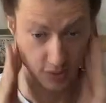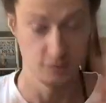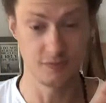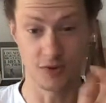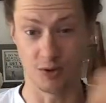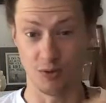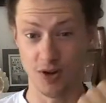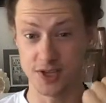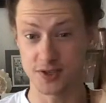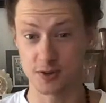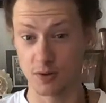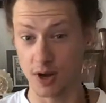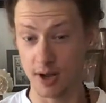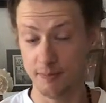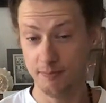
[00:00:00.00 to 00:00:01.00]
the wrist
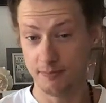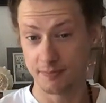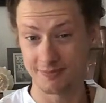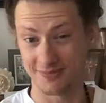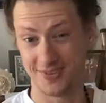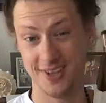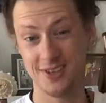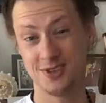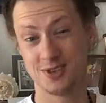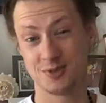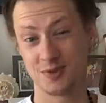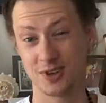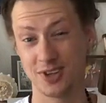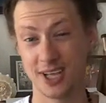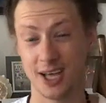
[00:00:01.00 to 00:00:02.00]
rub. This is
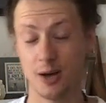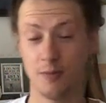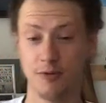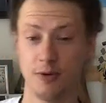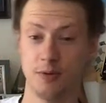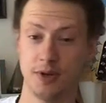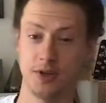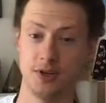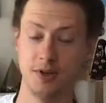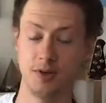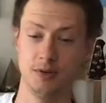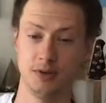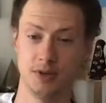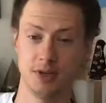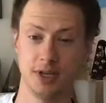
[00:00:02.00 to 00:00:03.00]
really helpful one
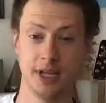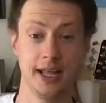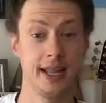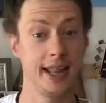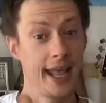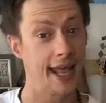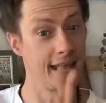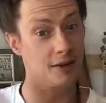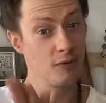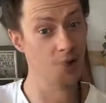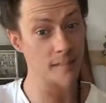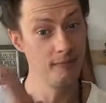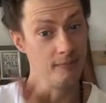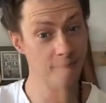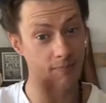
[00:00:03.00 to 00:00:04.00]
too. Hand
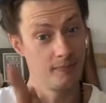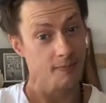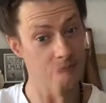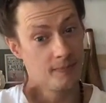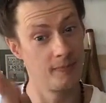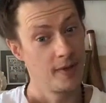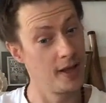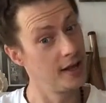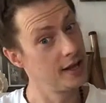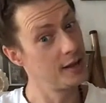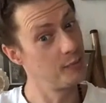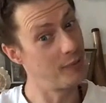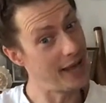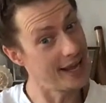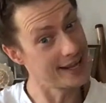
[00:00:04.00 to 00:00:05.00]
rub,
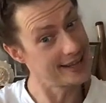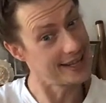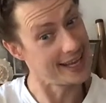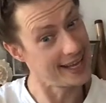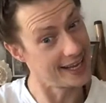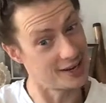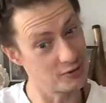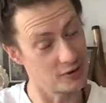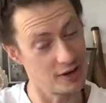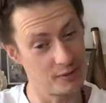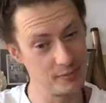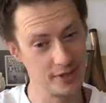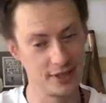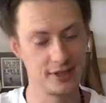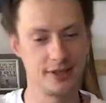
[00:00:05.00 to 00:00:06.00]
back of the hand rub.
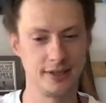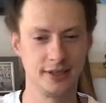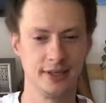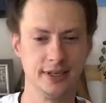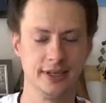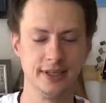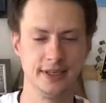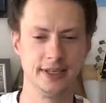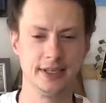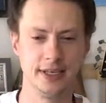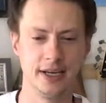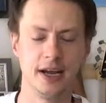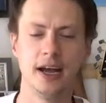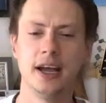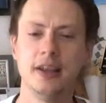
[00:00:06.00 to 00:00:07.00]

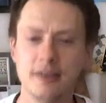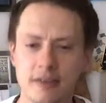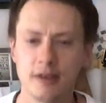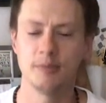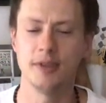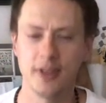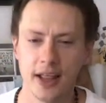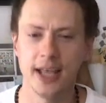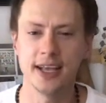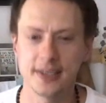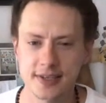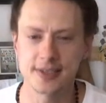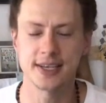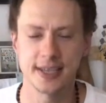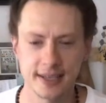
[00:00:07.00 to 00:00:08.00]
Rub the
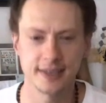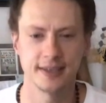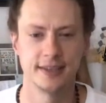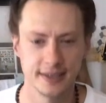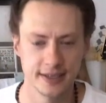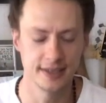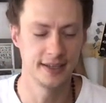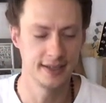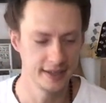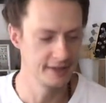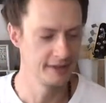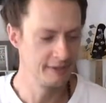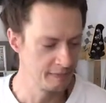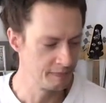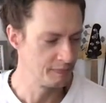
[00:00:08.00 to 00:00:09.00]
legs.
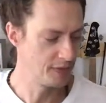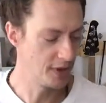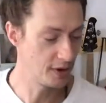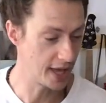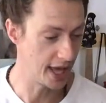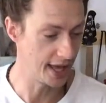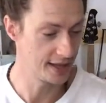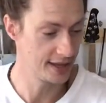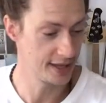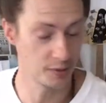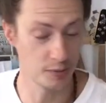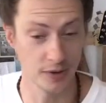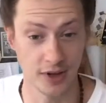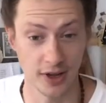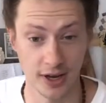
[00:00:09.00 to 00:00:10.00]
Okay, I think
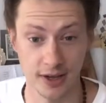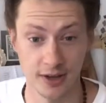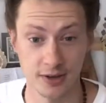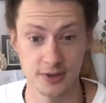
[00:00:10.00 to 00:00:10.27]
we're good. I'm gonna